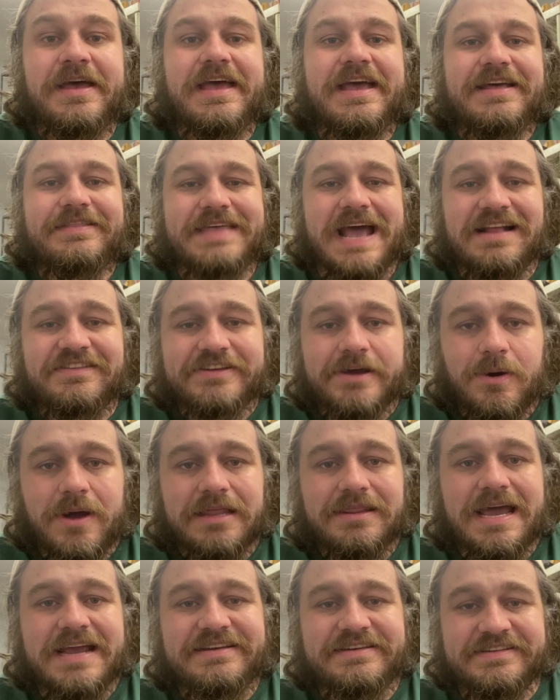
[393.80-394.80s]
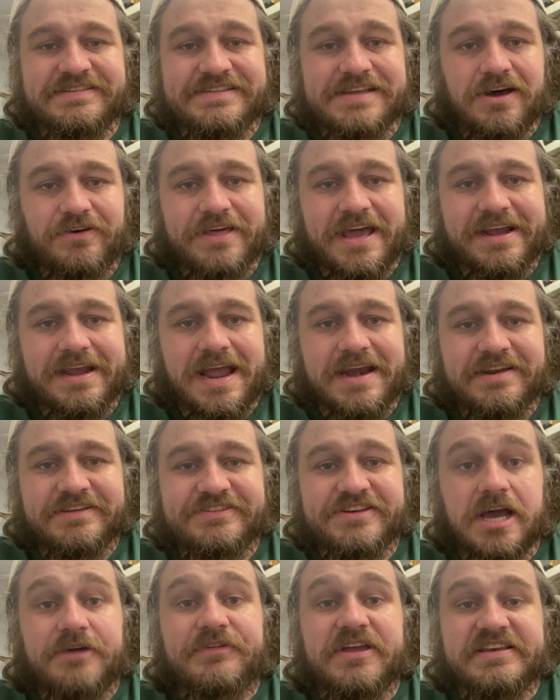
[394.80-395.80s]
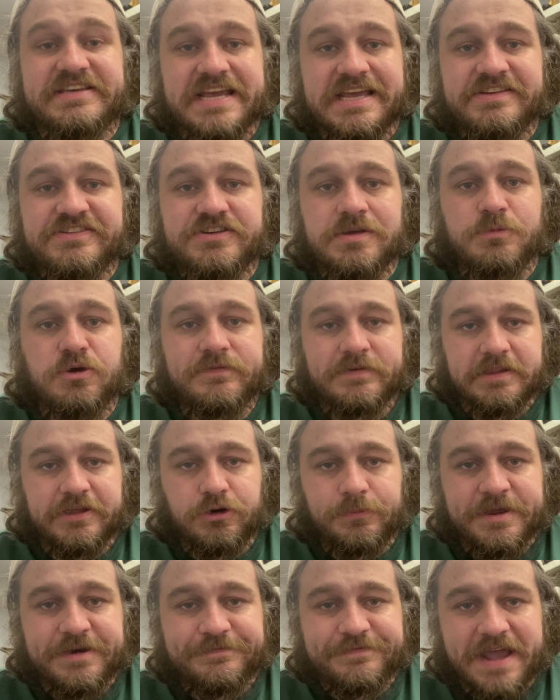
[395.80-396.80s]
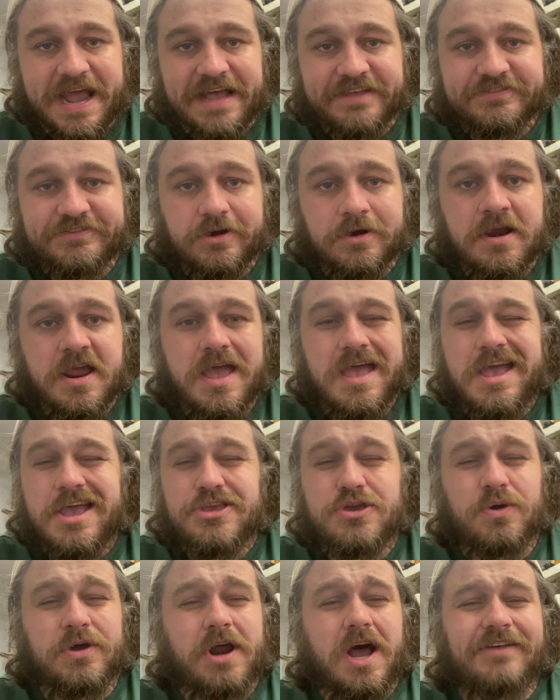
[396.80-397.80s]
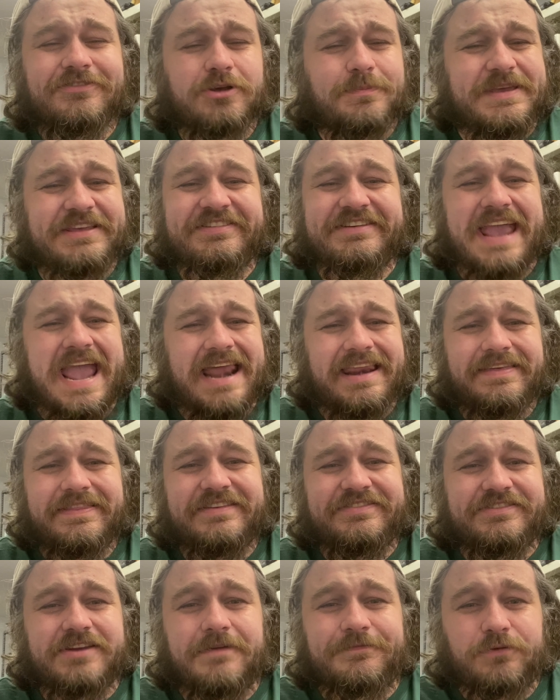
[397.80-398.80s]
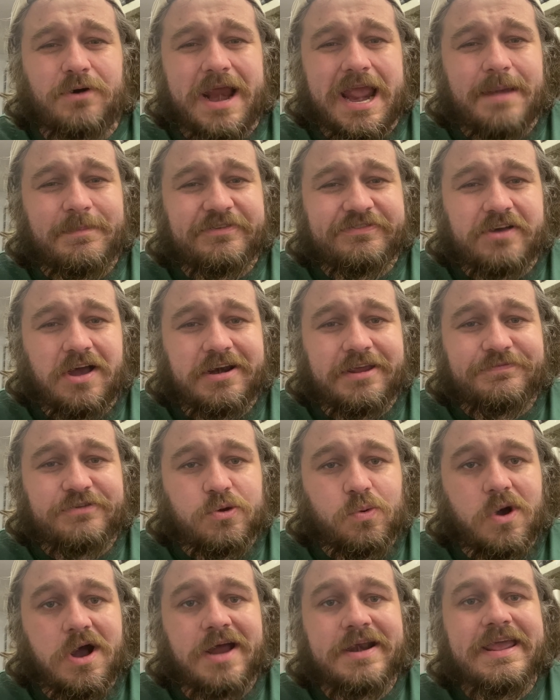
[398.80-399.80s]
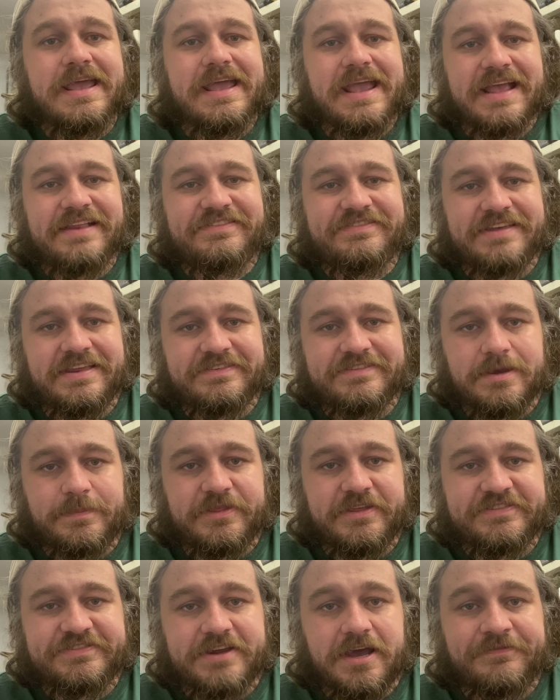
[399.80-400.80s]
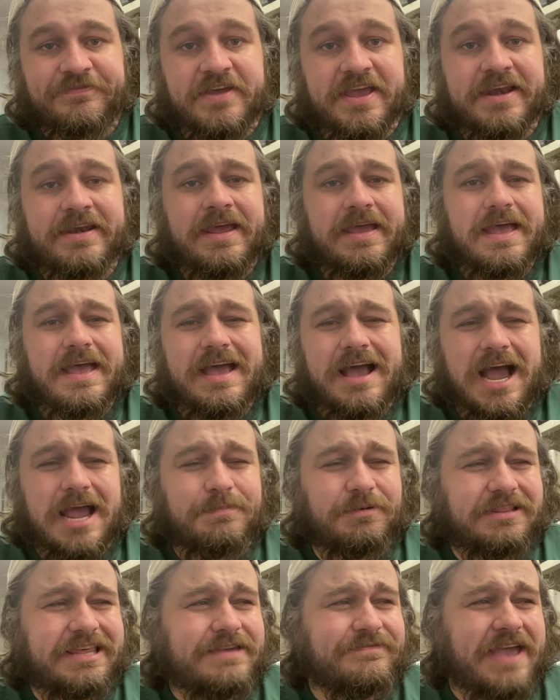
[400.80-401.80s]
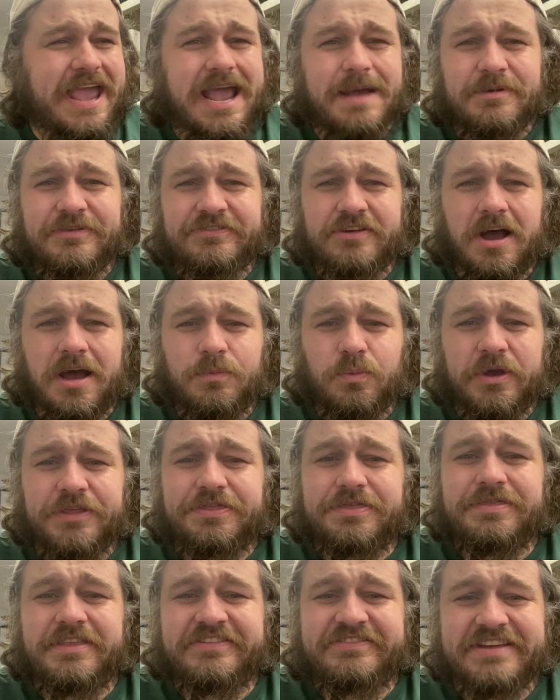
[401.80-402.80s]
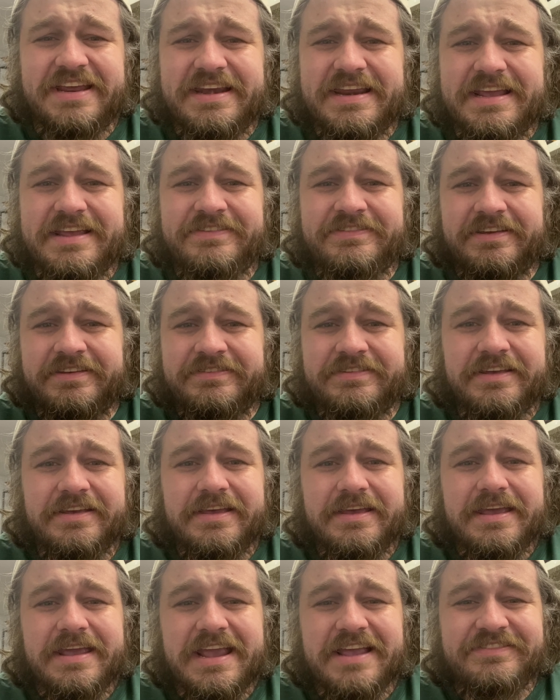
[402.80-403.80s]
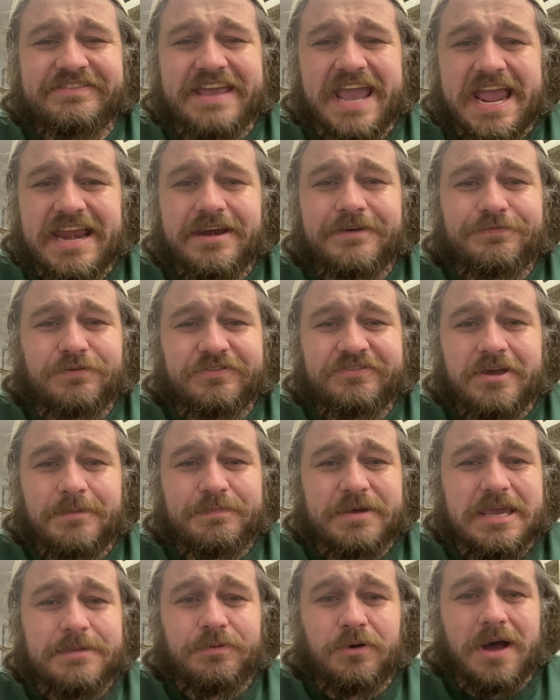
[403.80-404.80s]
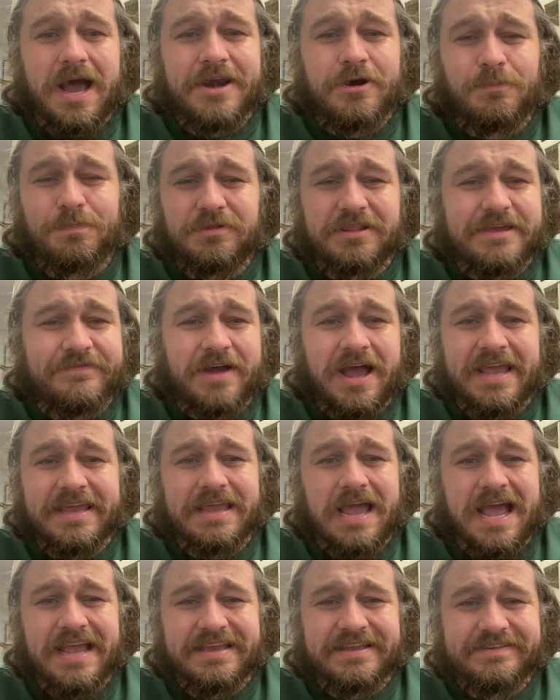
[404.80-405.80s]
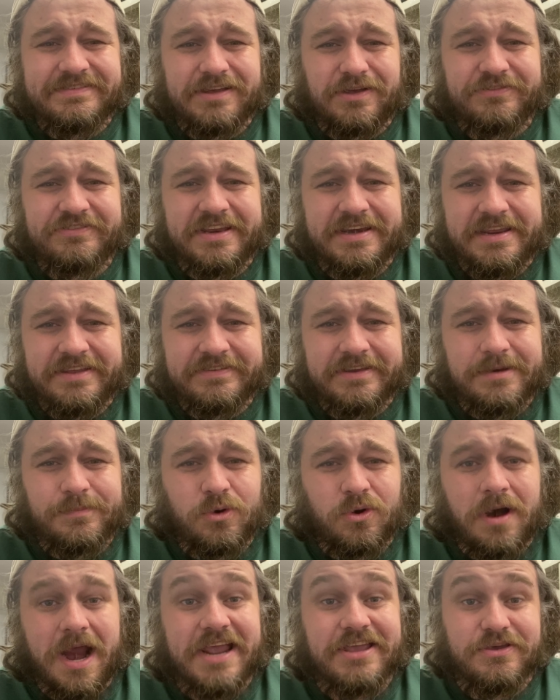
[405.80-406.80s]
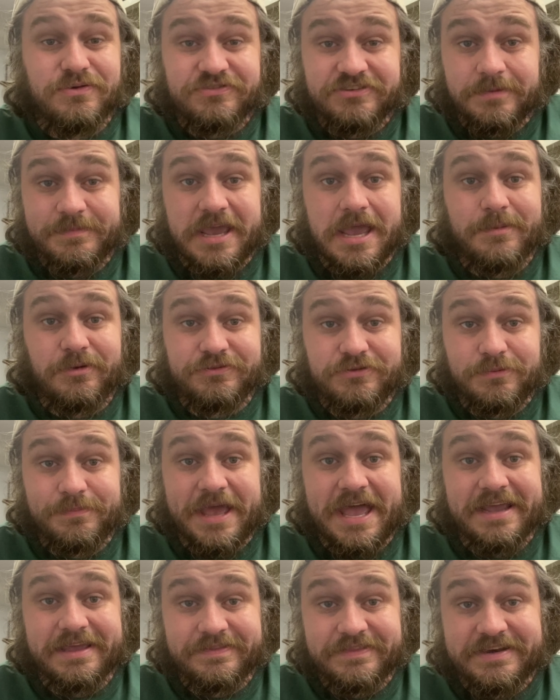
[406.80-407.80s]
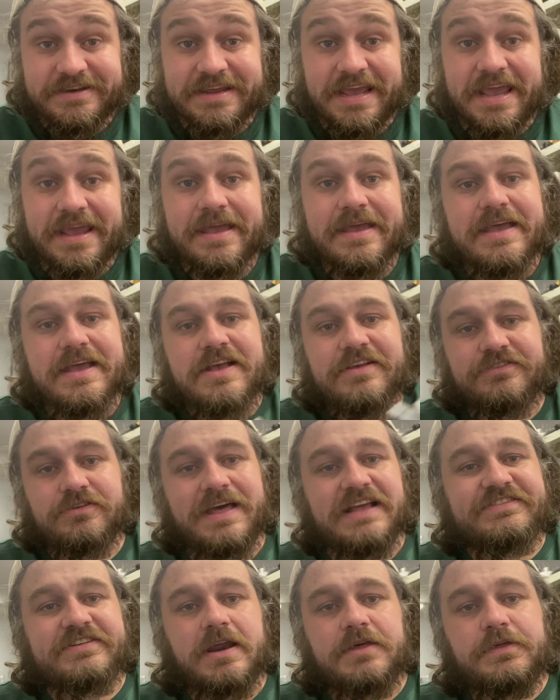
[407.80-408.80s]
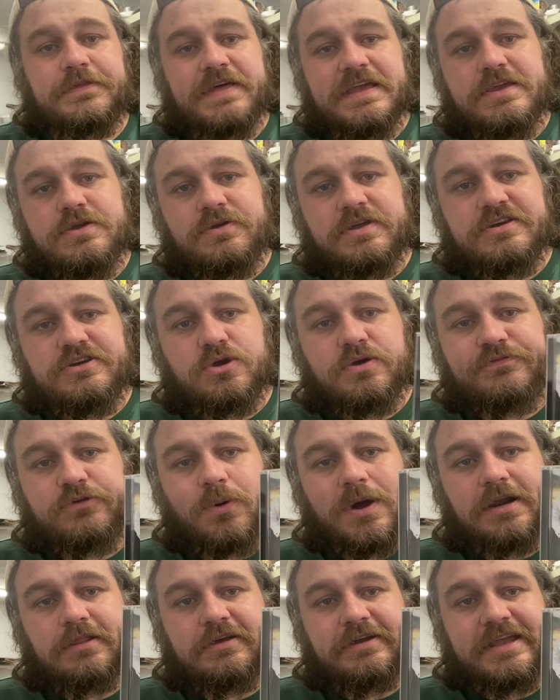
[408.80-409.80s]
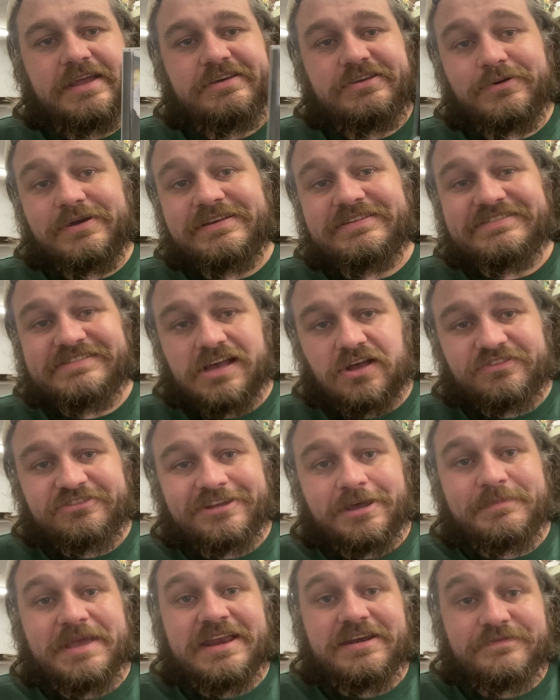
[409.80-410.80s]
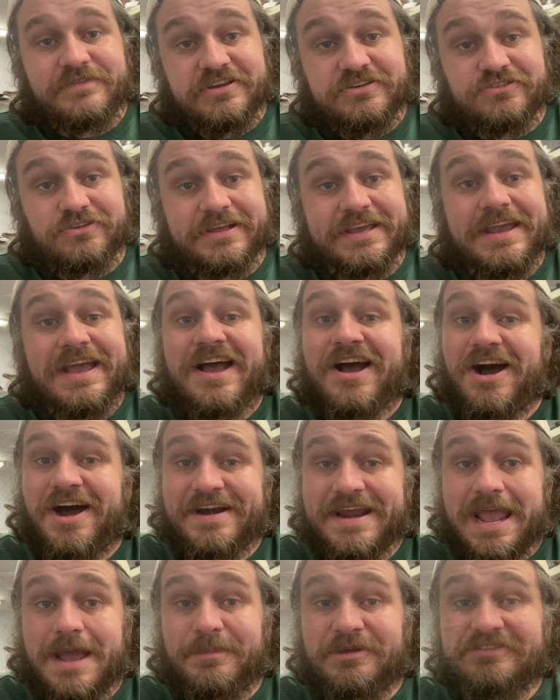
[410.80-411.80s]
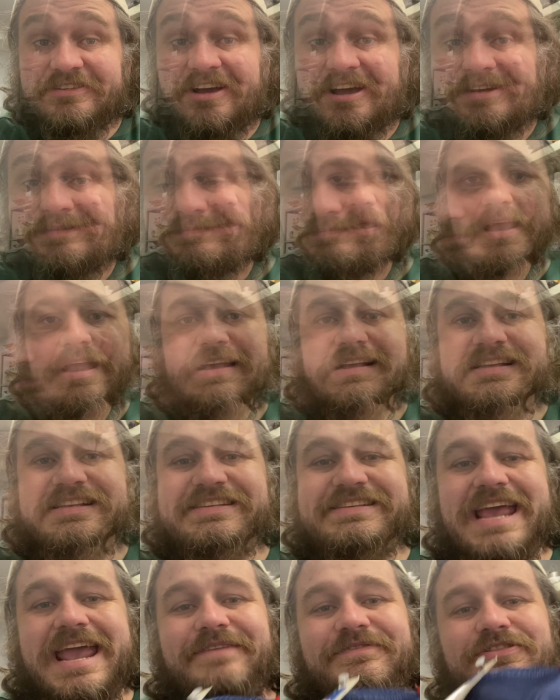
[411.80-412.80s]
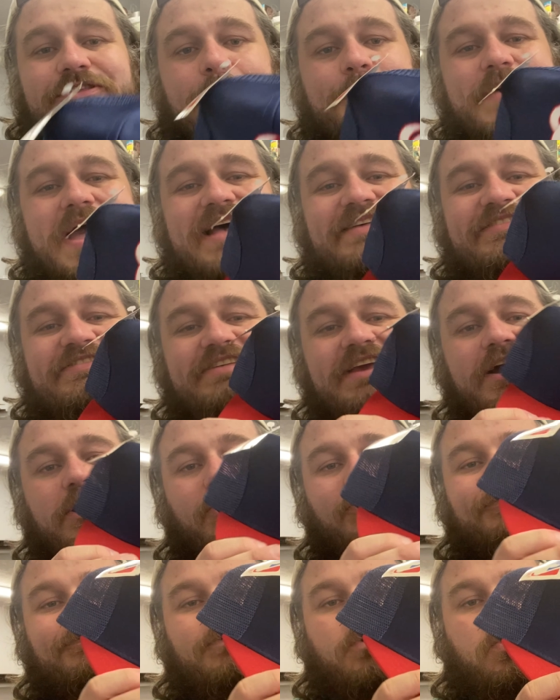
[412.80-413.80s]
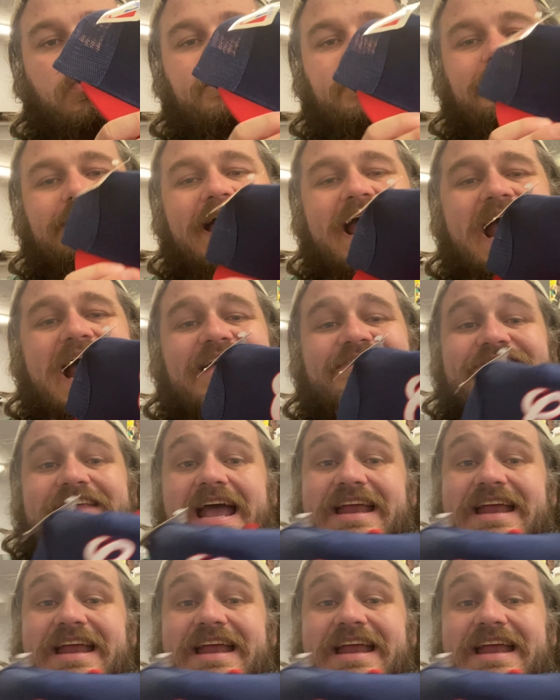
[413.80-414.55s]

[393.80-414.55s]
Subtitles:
That's how I like to sell that kind of stuff. It tends to move a little bit faster. You can also be scanning this stuff for Amazon if you want and send some of the stuff in. I believe Amazon with the CDs is gated for some people. I don't believe I can sell CDs anymore. I used to be able to back in the day. So that's another thing you can do if you want to look into it. Sell some individually on Amazon. Saving the best sale for the last.